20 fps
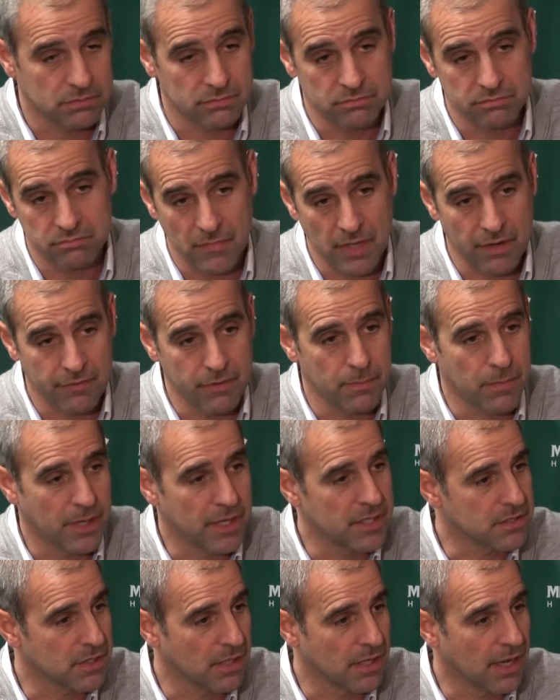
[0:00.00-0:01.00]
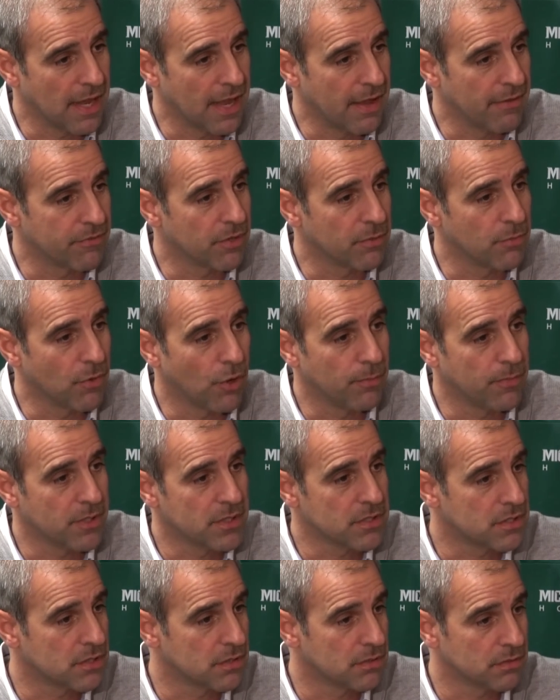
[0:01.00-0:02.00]
and everybody's going to have their
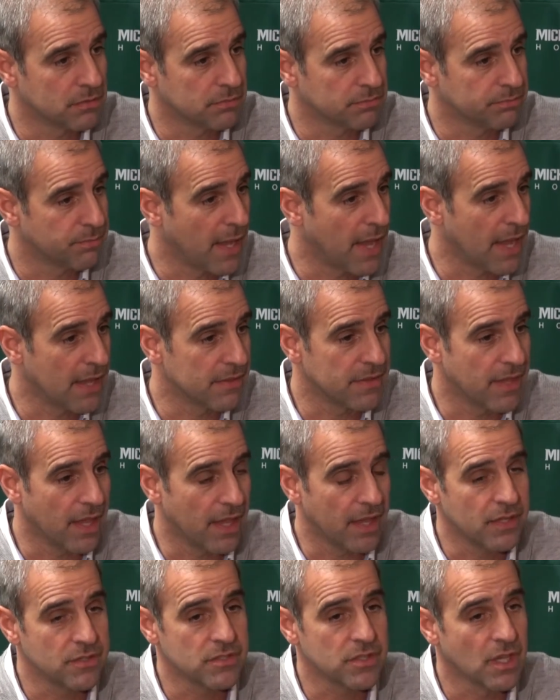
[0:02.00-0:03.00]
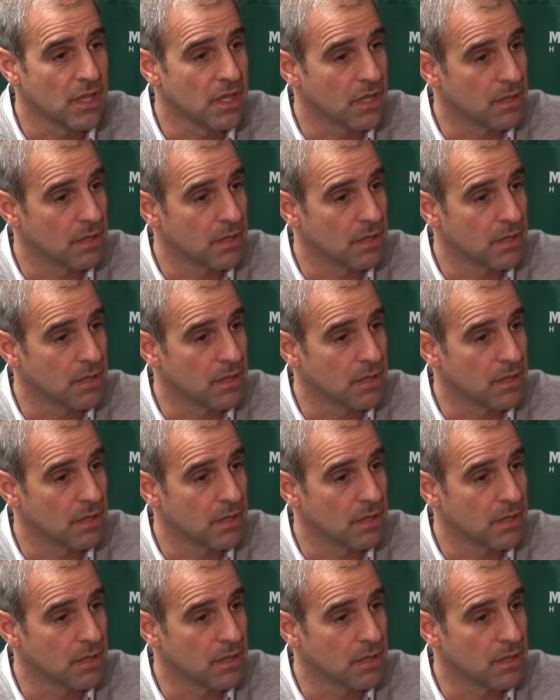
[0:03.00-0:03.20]
moments and bad days,